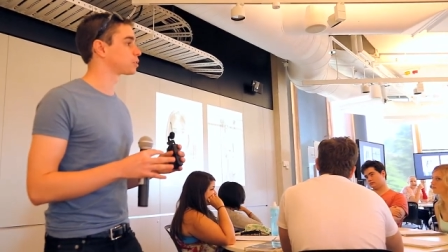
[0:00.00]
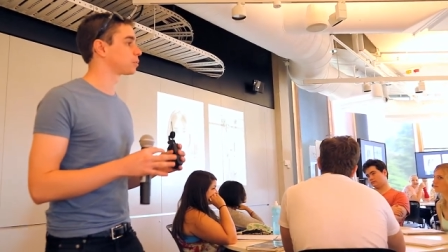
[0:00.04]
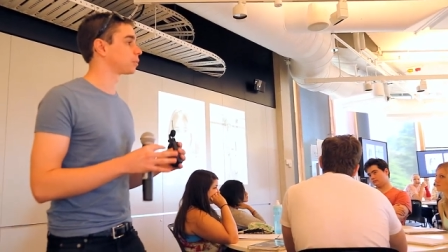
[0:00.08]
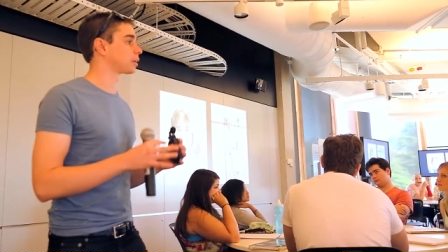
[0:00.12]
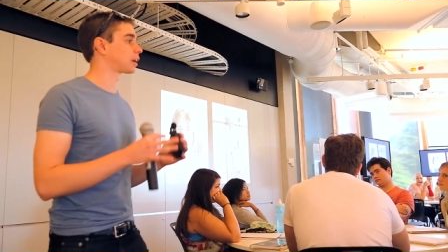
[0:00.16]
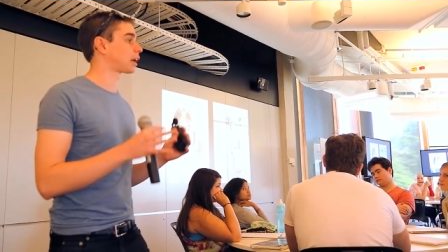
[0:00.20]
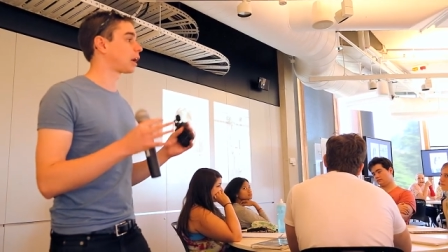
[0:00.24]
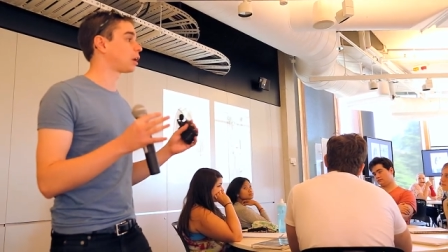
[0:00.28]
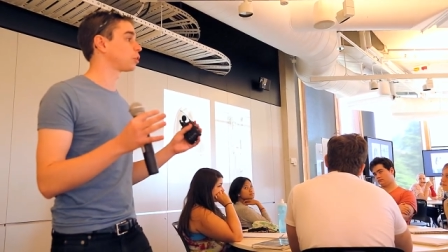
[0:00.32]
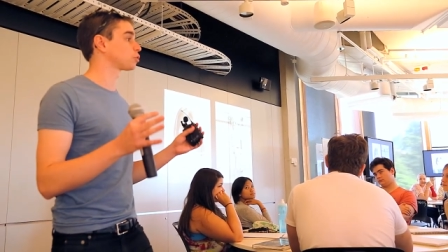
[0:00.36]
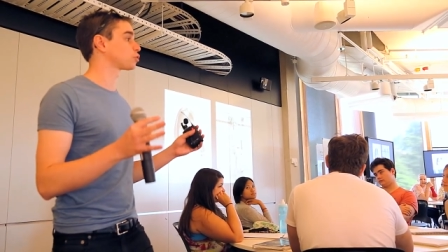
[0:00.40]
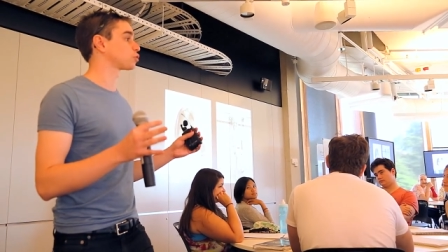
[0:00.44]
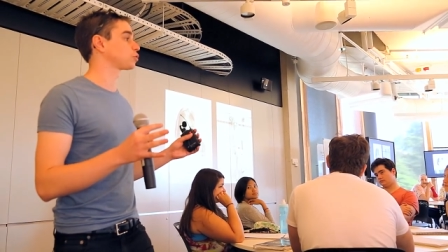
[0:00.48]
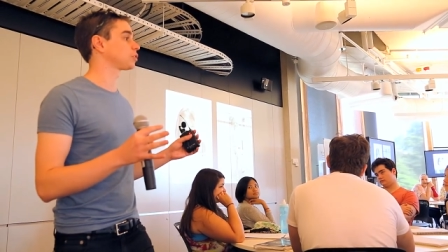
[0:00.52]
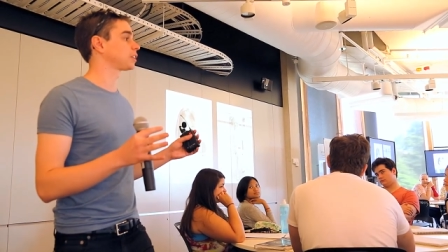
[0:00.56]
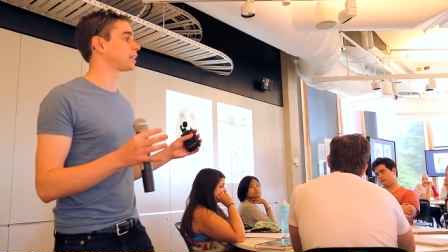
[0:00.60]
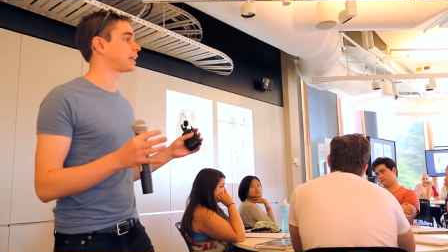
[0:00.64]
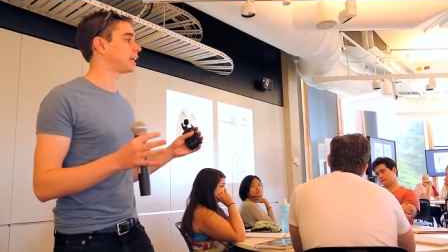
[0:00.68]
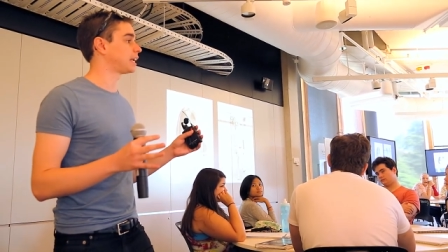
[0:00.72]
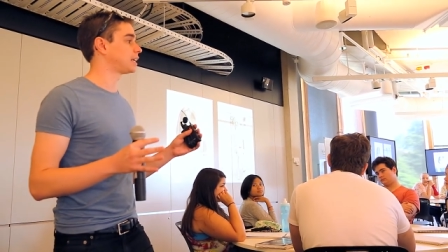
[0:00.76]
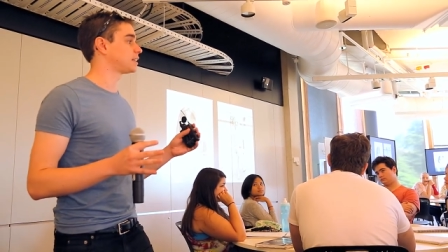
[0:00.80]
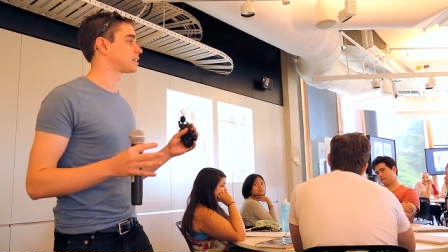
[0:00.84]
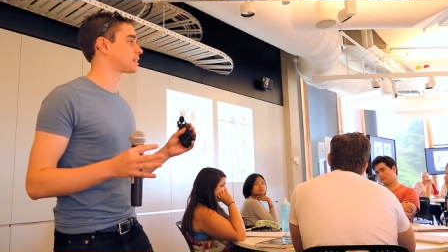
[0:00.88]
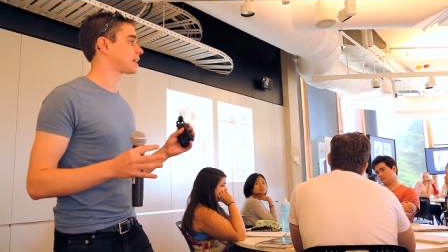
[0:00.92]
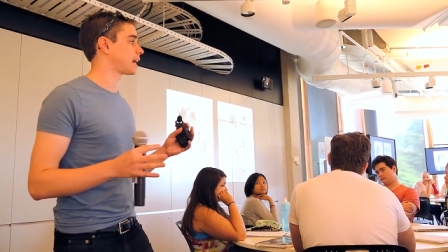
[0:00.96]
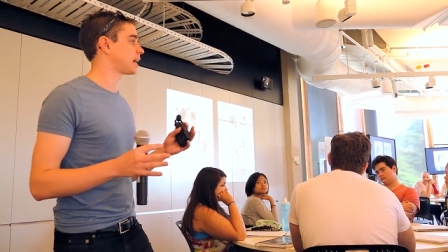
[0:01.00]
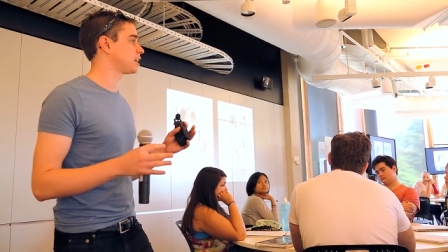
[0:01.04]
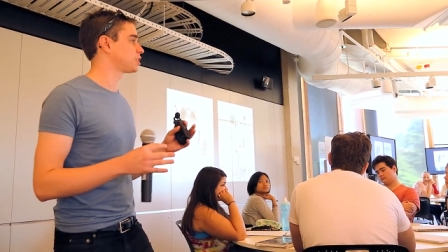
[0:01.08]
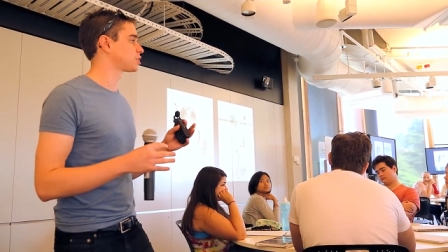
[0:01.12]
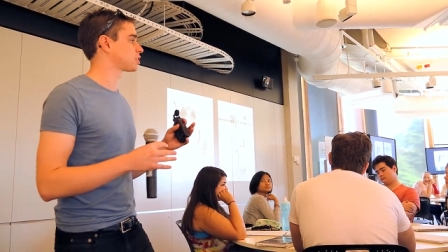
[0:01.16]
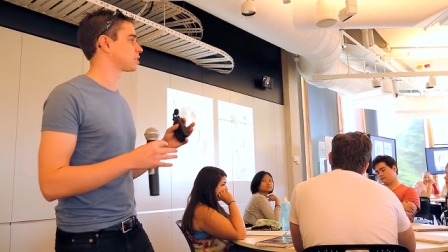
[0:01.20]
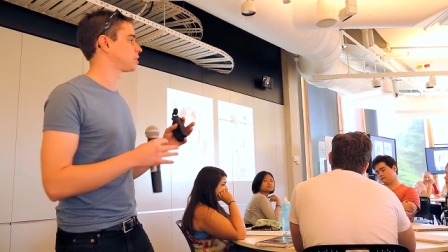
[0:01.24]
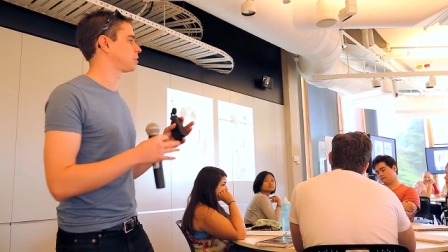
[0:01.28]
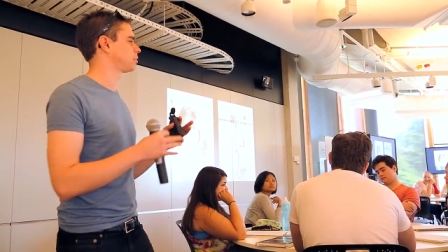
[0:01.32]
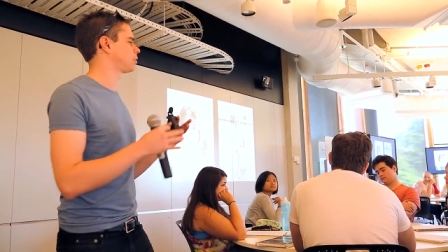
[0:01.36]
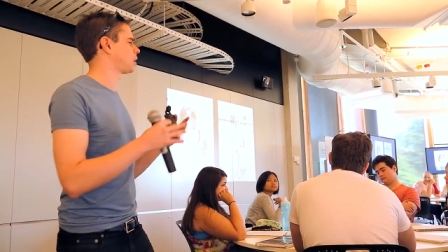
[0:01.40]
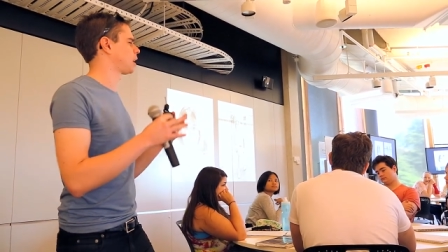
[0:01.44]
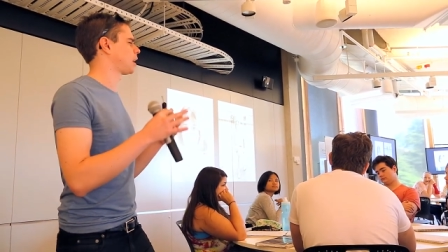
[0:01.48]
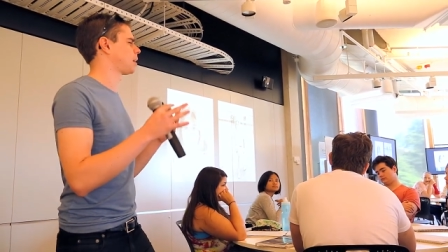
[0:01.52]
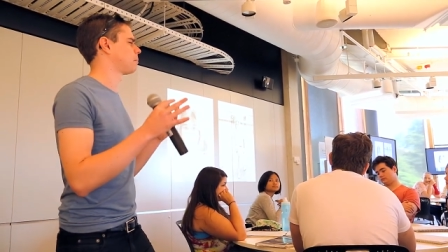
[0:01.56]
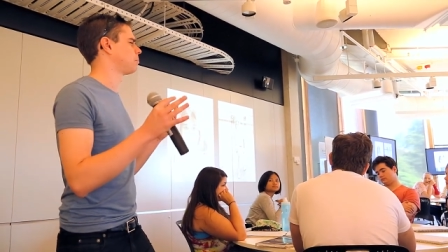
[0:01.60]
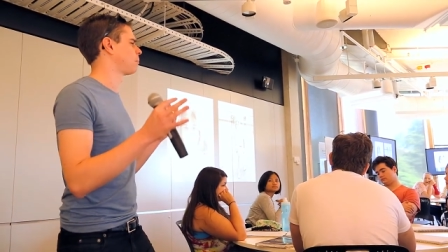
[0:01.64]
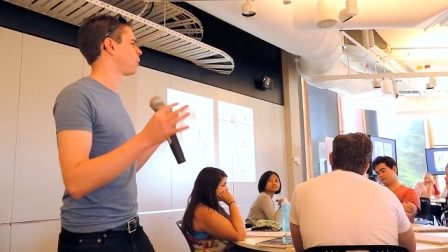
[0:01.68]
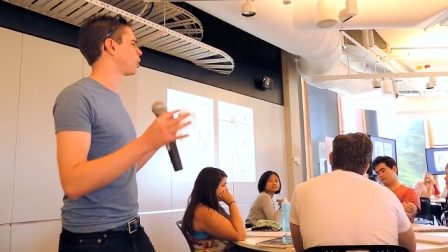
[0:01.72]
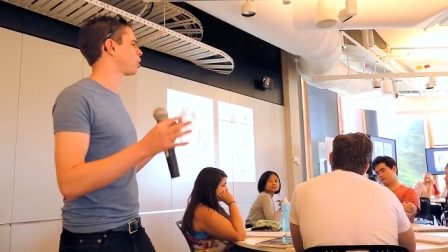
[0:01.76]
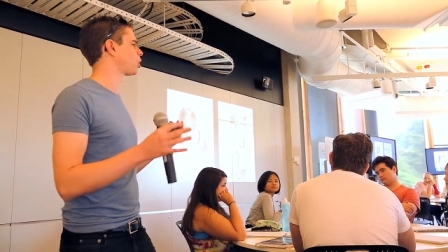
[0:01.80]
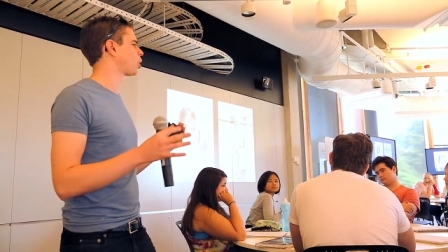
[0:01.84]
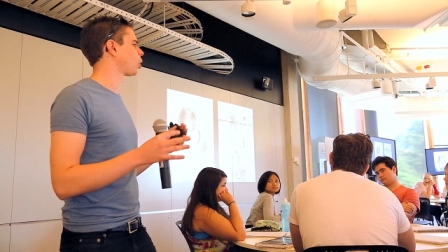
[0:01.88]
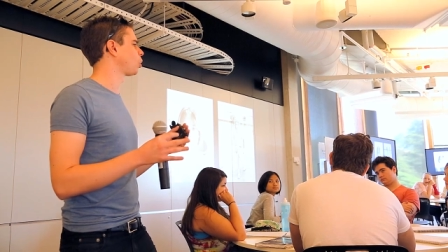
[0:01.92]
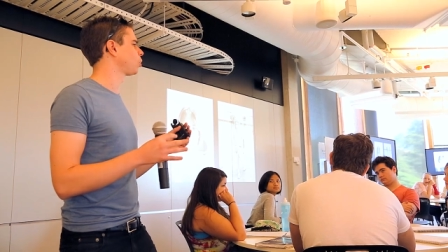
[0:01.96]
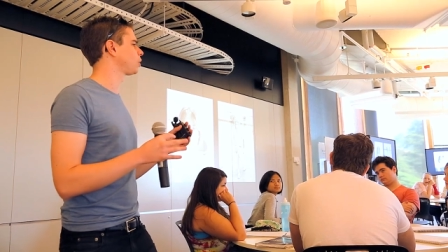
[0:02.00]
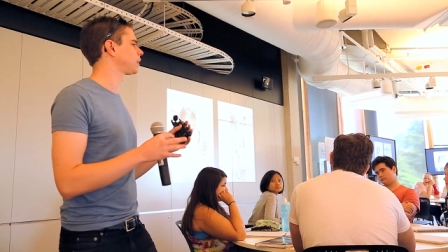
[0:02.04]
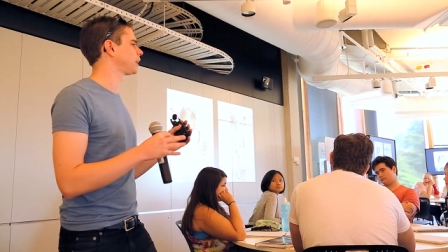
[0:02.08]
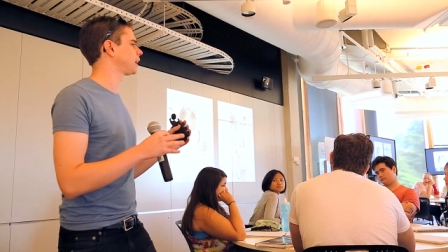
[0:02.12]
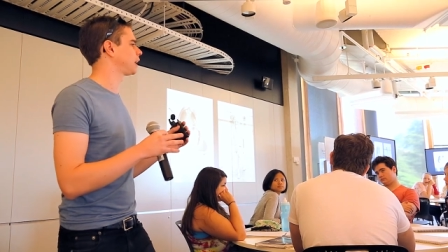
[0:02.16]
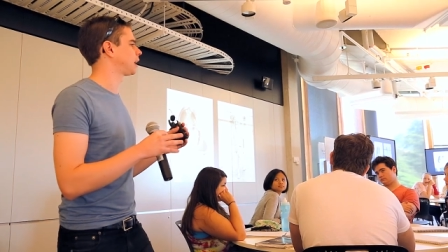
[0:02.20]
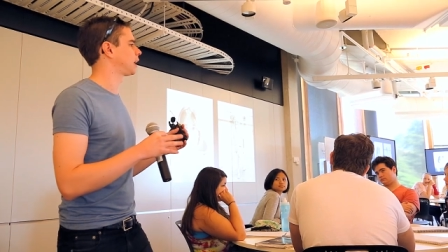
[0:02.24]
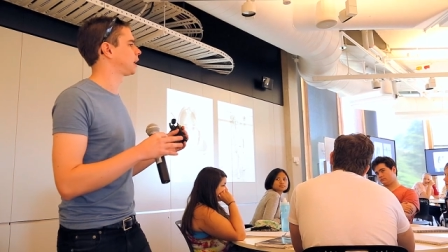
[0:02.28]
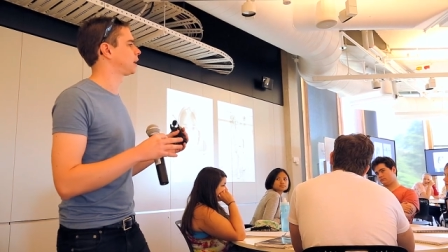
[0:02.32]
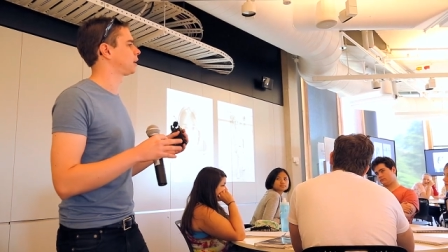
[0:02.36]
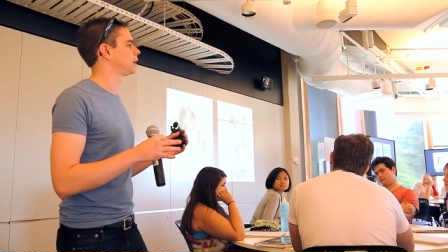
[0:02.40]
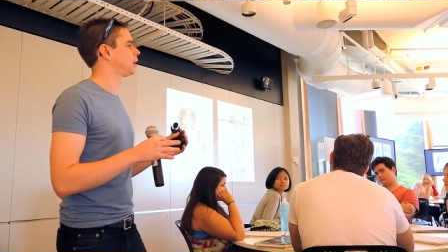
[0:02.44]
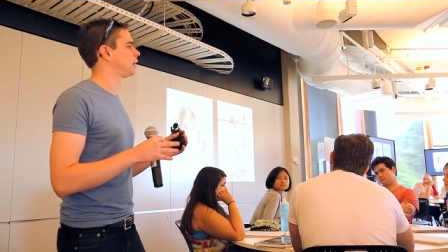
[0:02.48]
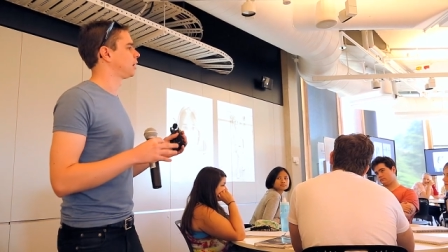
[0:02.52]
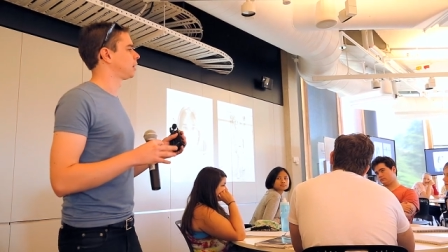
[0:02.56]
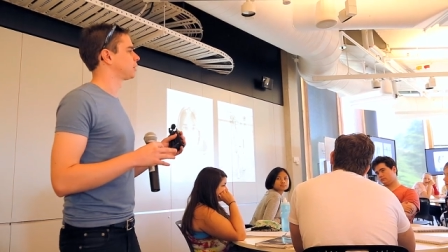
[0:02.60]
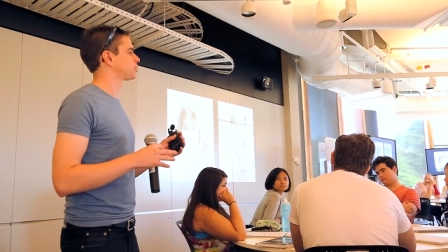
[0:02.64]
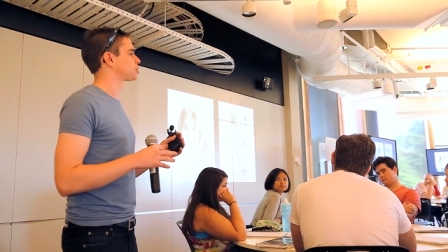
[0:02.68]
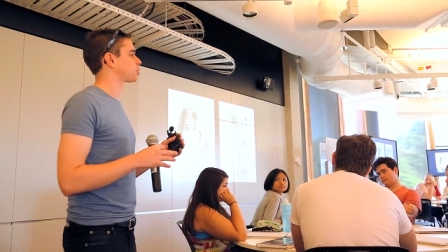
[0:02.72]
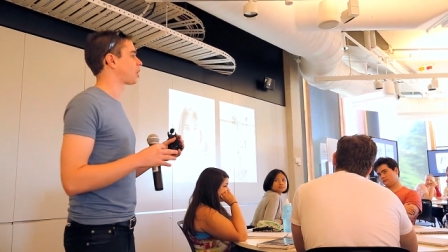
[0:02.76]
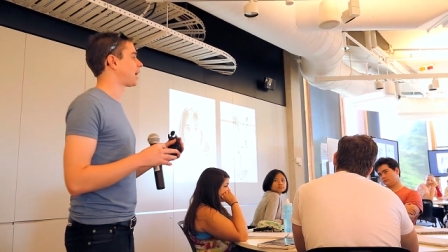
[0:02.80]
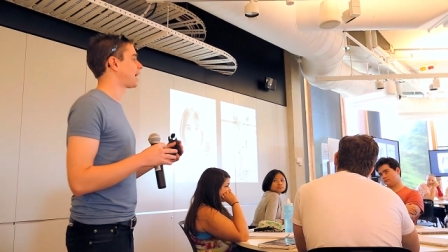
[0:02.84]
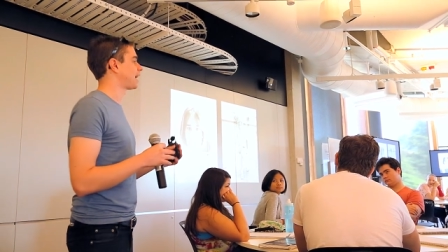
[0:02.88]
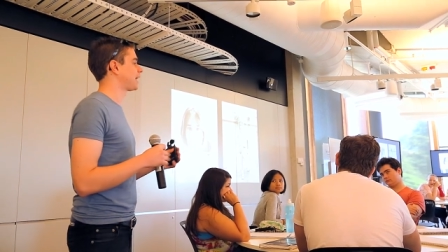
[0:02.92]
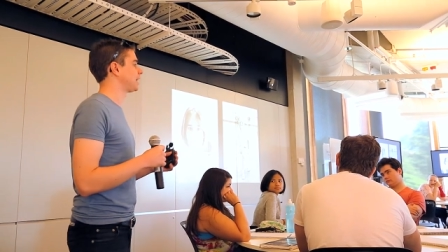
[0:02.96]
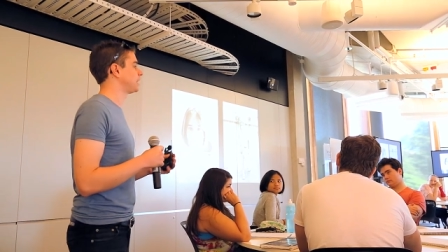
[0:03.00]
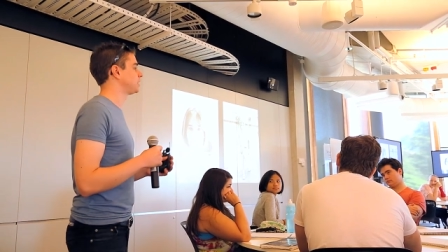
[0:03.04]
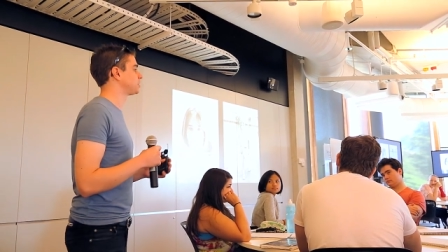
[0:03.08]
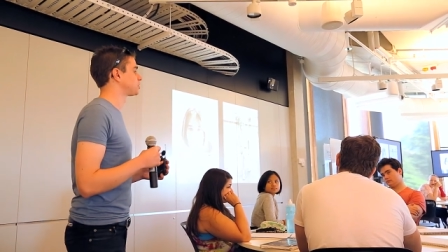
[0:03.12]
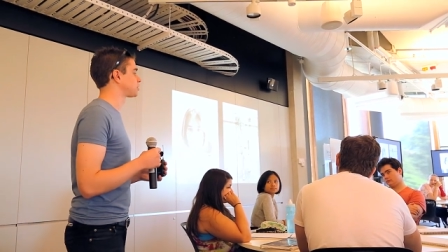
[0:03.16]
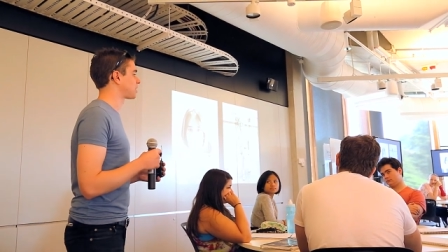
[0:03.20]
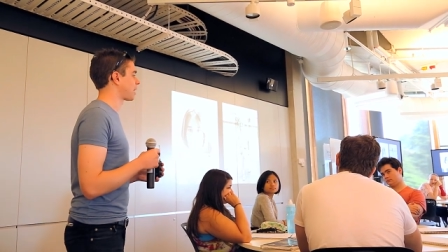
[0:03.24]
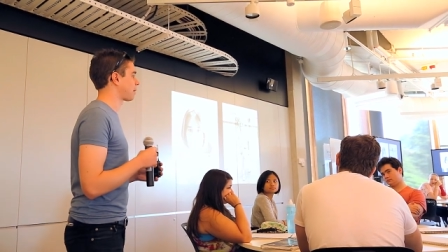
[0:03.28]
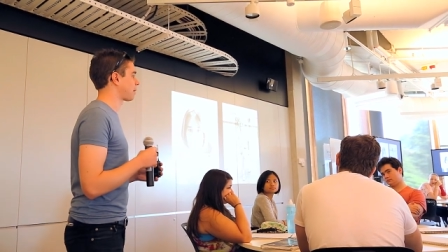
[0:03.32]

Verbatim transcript: so are culturally East Asian, uh, Mongolia, Chinese,